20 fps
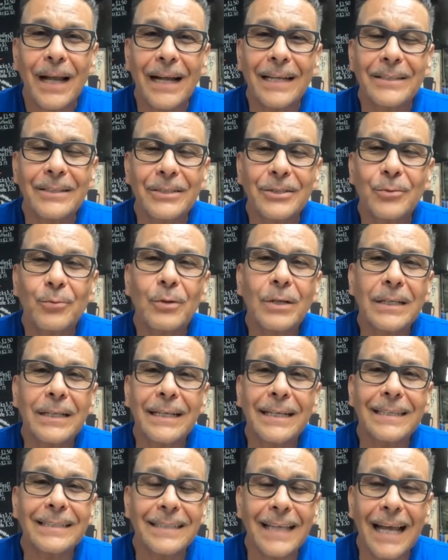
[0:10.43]
I'm just
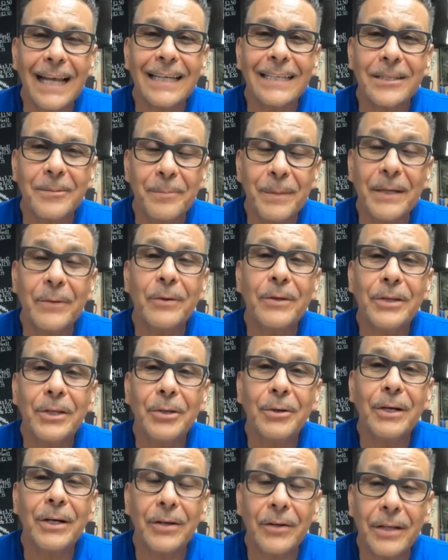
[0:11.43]
really excited to be with
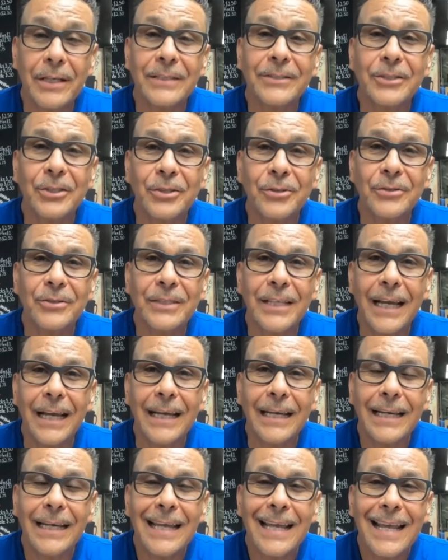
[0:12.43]
you here this
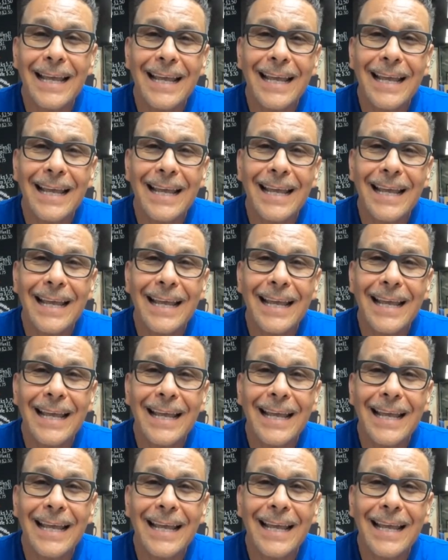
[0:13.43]
Tuesday.